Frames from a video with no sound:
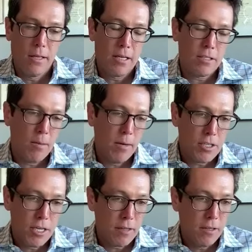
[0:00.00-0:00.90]
last time I
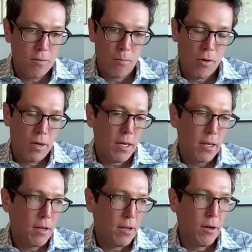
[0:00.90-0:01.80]
checked this
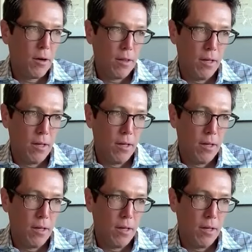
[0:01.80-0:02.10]
morning, you know,